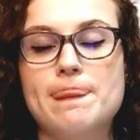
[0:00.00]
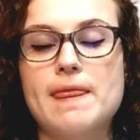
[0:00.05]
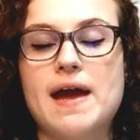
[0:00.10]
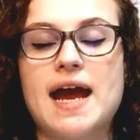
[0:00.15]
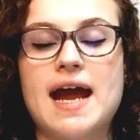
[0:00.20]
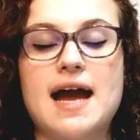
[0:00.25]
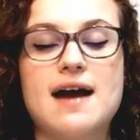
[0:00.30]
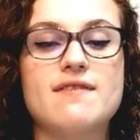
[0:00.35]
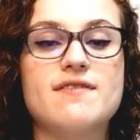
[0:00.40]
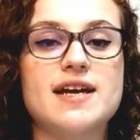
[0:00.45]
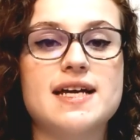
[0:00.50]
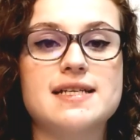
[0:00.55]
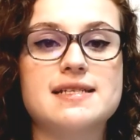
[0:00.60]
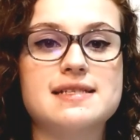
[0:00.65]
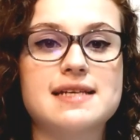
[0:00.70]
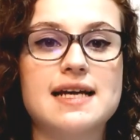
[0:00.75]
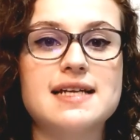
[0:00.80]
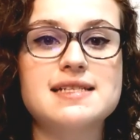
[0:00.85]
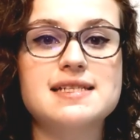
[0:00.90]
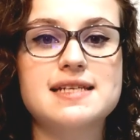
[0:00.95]
I have a
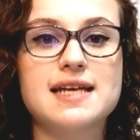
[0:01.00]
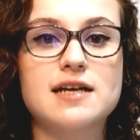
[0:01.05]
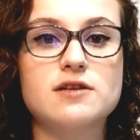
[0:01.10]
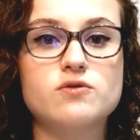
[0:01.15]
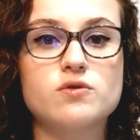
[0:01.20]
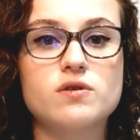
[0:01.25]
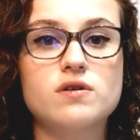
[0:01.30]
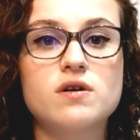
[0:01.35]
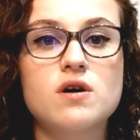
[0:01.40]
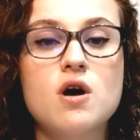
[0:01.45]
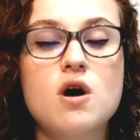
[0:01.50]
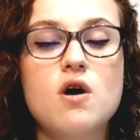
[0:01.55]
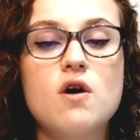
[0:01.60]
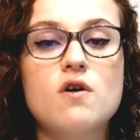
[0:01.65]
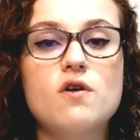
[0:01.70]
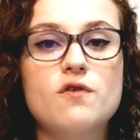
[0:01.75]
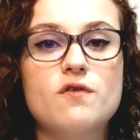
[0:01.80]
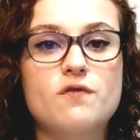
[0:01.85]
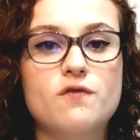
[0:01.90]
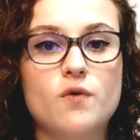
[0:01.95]
set schedule
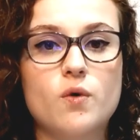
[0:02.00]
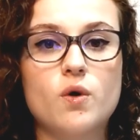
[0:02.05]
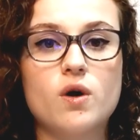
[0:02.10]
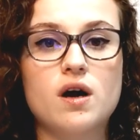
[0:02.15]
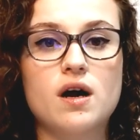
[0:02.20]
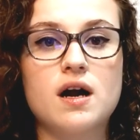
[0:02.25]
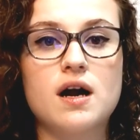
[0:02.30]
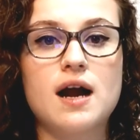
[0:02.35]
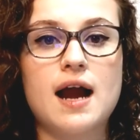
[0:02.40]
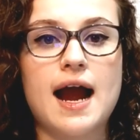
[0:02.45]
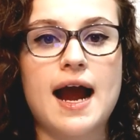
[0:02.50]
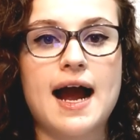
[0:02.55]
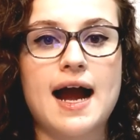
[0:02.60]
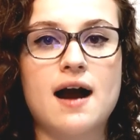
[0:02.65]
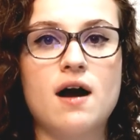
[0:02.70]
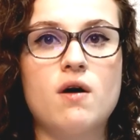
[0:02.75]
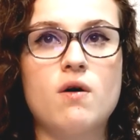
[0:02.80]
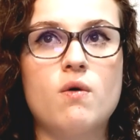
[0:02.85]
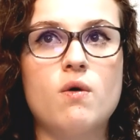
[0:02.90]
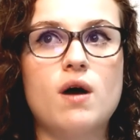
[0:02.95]
for
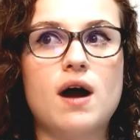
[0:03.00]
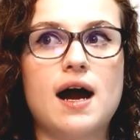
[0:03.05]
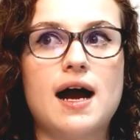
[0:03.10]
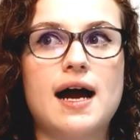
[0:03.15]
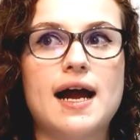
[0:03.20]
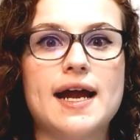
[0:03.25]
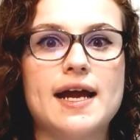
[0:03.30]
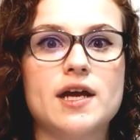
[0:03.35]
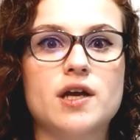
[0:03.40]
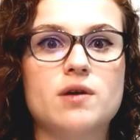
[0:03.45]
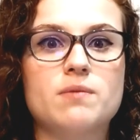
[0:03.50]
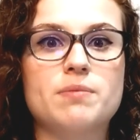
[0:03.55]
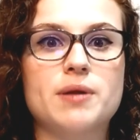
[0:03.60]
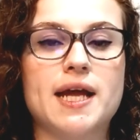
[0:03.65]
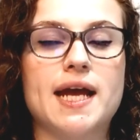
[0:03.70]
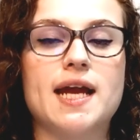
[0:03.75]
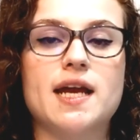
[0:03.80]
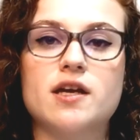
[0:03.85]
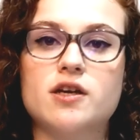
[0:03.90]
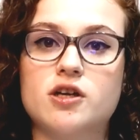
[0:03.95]
how I
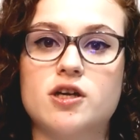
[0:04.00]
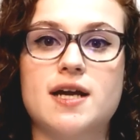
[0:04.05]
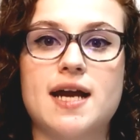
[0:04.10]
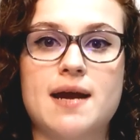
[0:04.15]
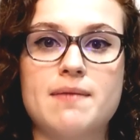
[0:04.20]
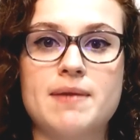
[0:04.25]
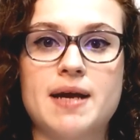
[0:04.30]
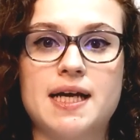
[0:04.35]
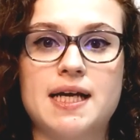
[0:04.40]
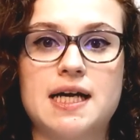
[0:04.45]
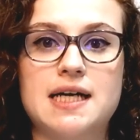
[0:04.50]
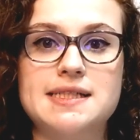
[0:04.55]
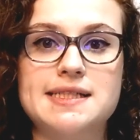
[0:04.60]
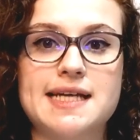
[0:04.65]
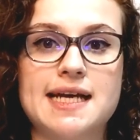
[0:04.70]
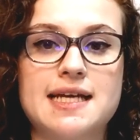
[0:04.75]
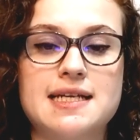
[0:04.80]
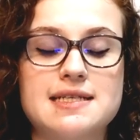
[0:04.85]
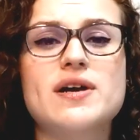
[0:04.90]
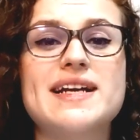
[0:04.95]
plan and create my
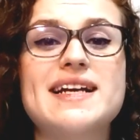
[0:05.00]
content.